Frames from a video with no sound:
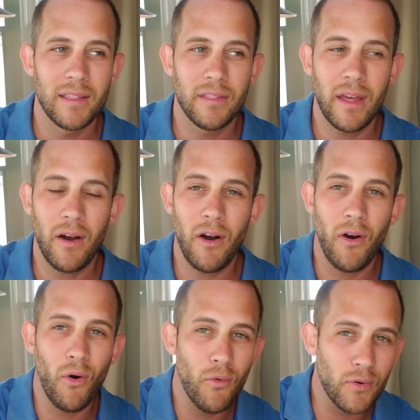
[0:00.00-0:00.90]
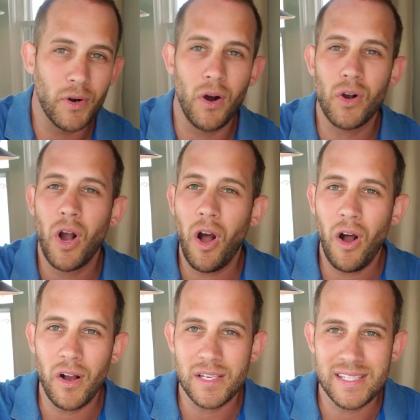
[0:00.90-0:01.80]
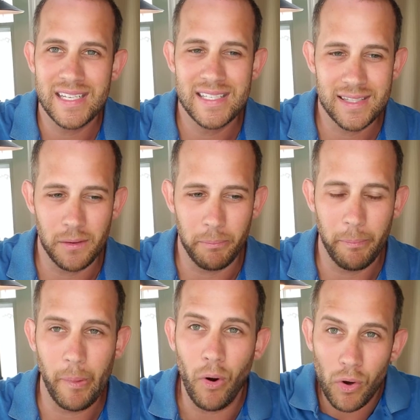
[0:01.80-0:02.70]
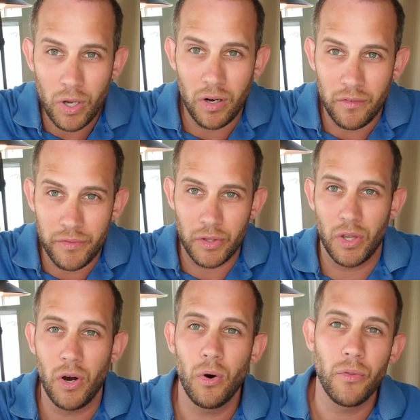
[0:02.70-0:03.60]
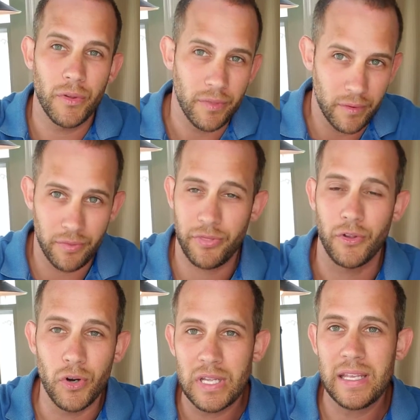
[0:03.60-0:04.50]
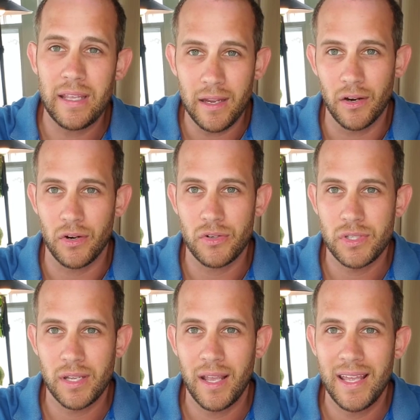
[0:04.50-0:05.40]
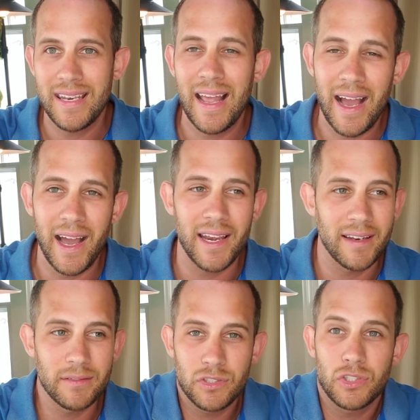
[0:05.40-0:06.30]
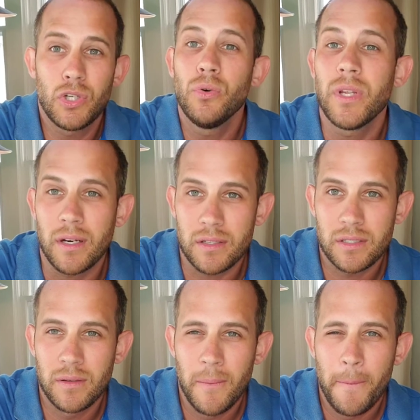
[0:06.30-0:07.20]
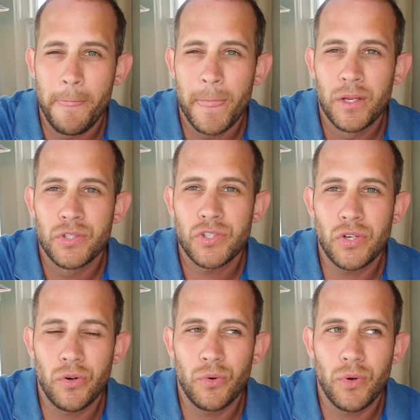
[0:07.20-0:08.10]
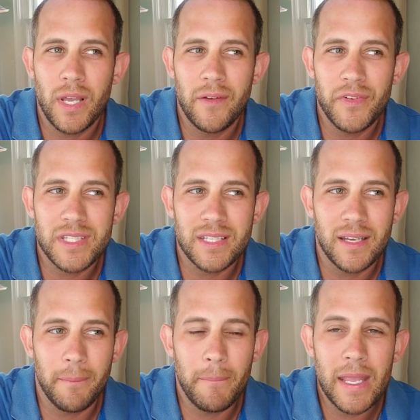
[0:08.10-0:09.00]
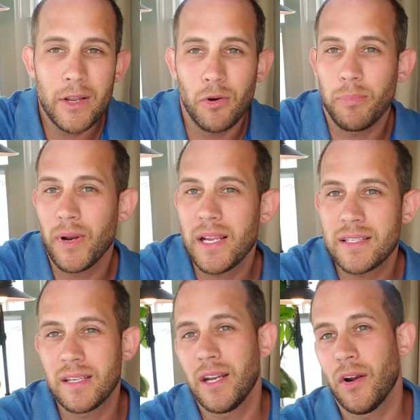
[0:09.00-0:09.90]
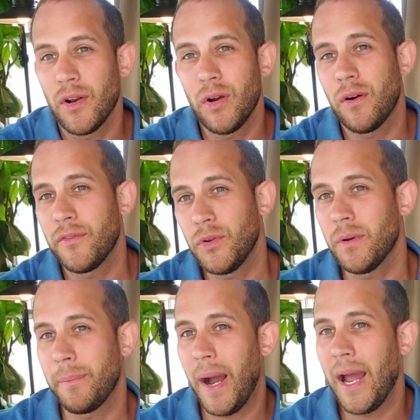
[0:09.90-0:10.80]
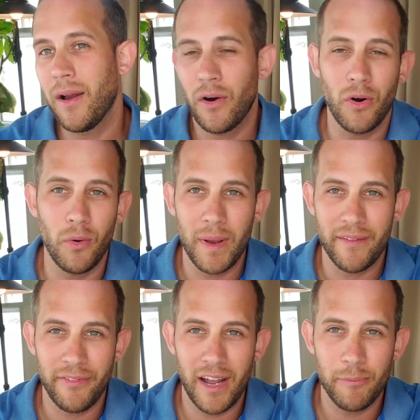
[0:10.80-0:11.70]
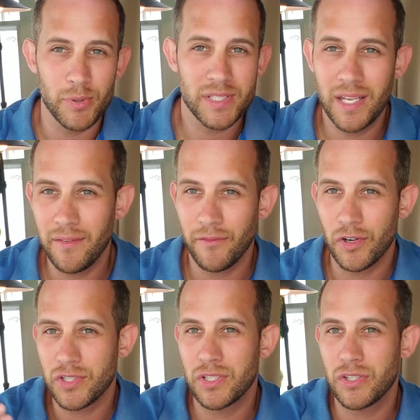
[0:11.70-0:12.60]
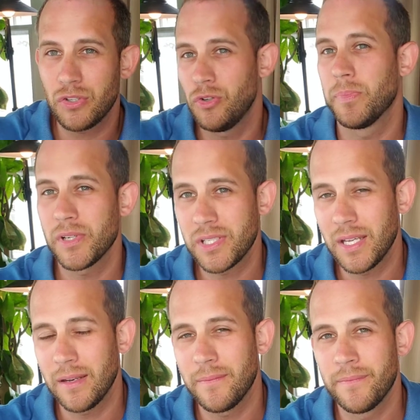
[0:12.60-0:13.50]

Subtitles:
the overall cost is the bulk of the loan, the 30 years, and not 2 years. So if it's a make or break scenario of you to buy a home at 5% versus 2%,